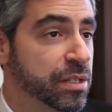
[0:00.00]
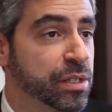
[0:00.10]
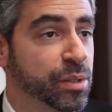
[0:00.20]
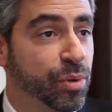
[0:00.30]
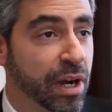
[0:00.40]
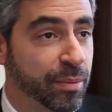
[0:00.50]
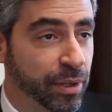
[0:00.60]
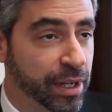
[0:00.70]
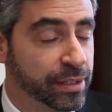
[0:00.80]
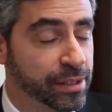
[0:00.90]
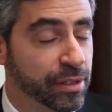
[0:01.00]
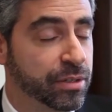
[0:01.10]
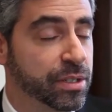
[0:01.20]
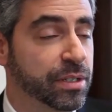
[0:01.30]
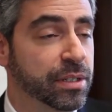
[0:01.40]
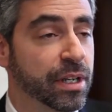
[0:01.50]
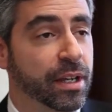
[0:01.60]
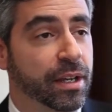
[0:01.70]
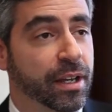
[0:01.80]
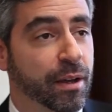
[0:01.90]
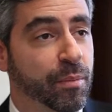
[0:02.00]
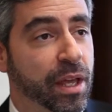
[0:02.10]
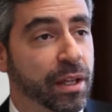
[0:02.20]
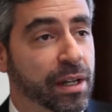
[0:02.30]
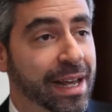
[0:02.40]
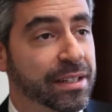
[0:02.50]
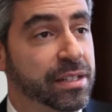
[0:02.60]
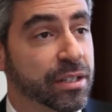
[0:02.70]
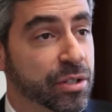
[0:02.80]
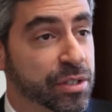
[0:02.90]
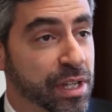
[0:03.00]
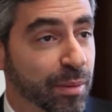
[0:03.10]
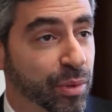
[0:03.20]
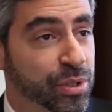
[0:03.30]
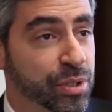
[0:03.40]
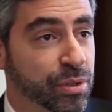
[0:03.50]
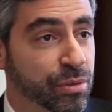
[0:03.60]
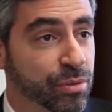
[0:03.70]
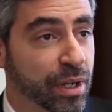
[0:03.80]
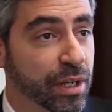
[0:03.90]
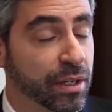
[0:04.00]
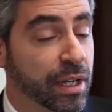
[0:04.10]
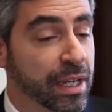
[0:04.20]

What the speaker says: It's the primary antioxidant, and as such it's able to,